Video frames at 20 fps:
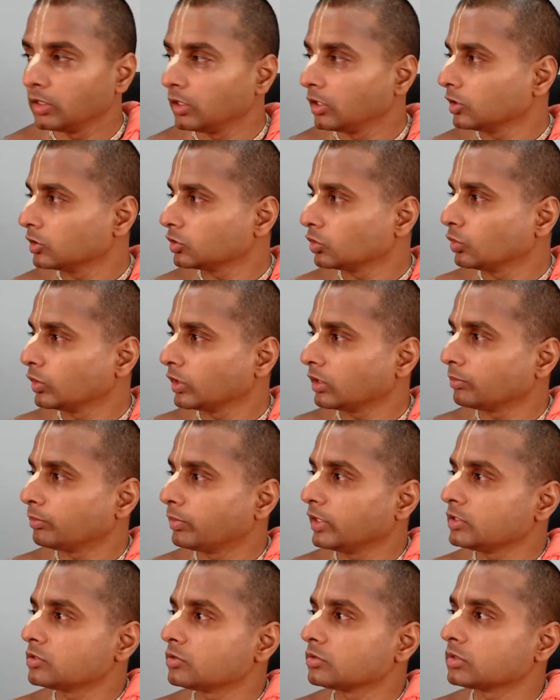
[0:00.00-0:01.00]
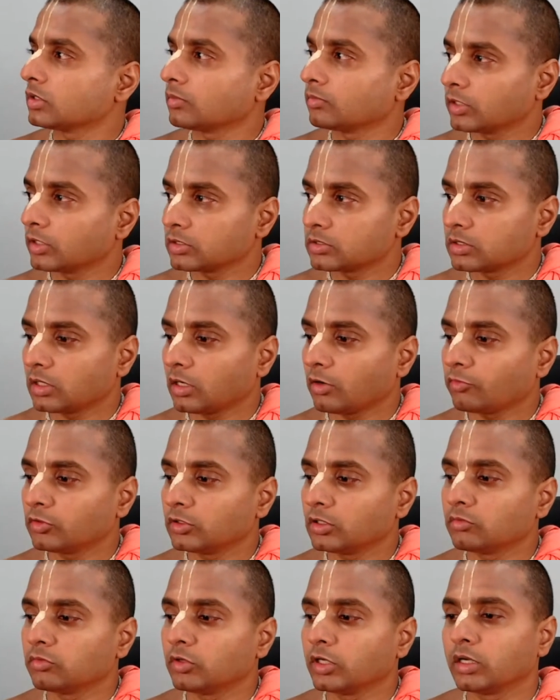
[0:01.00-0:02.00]
So we can preach to some extent. After
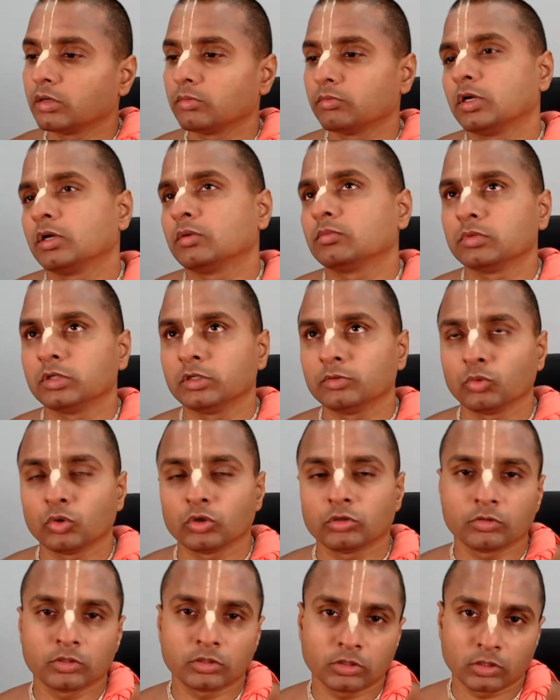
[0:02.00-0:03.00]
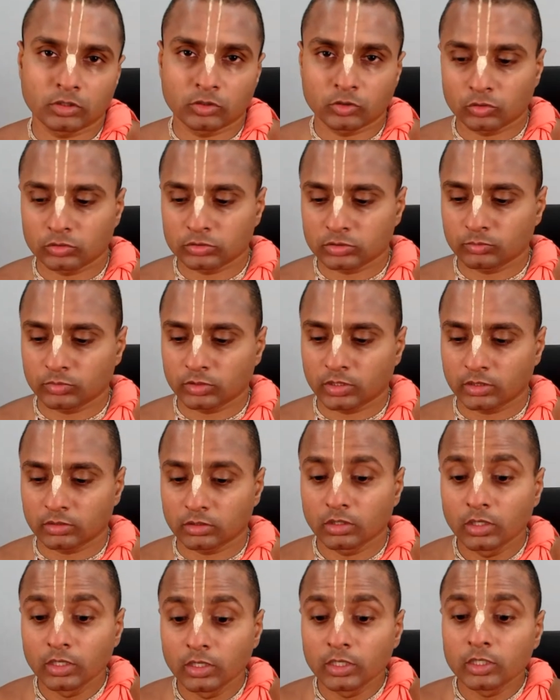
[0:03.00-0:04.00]
that, we again become demotivated and something like that.
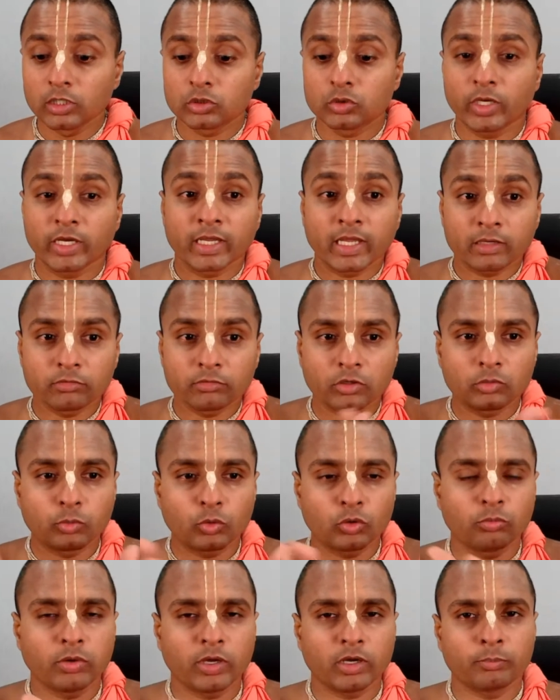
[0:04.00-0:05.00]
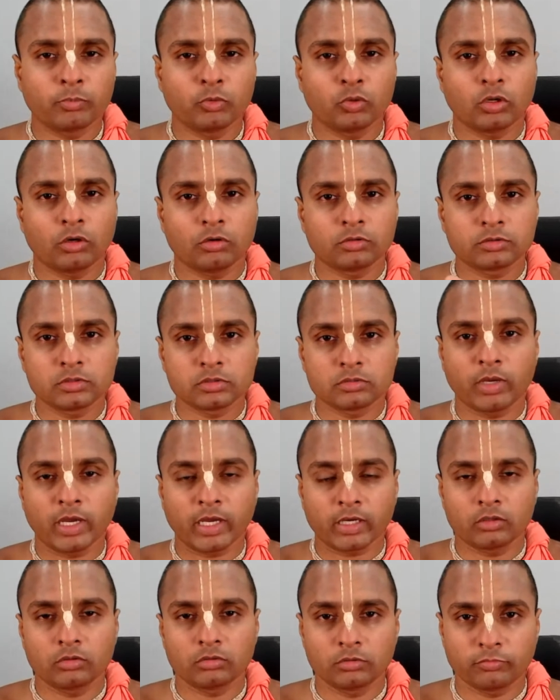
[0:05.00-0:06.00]
So again, we have to put ourselves back
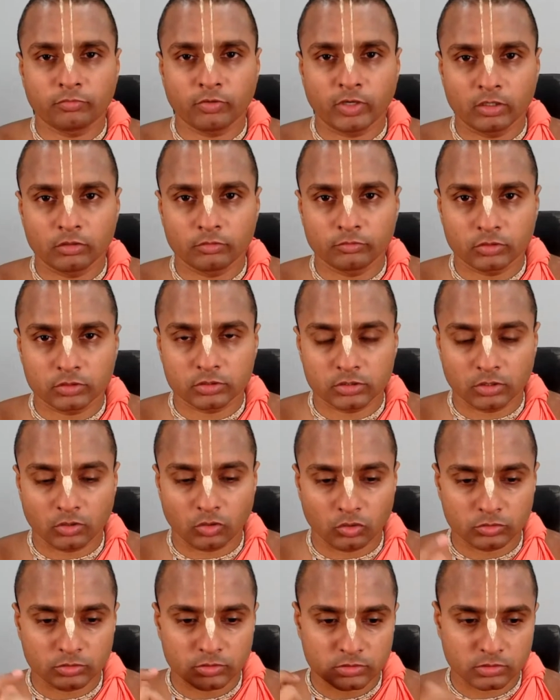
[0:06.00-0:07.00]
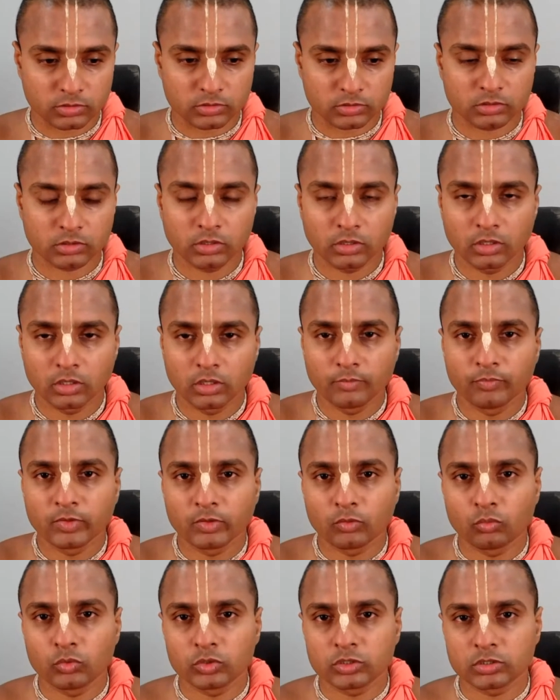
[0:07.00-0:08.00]
into the fire of Krishna consciousness,
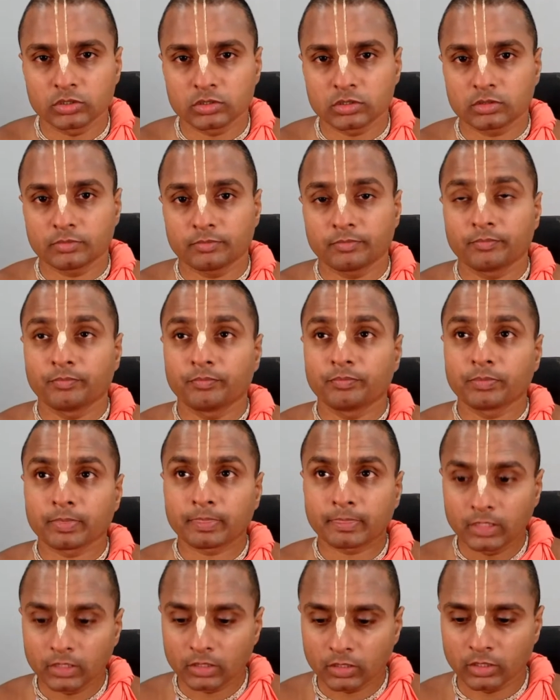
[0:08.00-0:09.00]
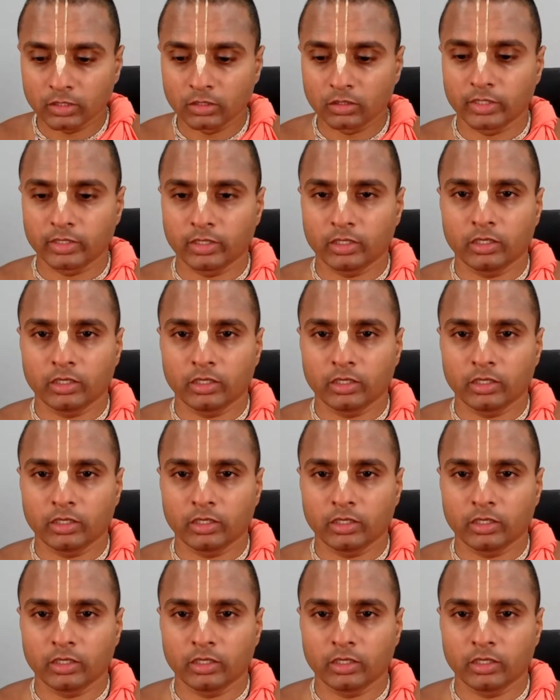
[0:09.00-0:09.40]
which is hearing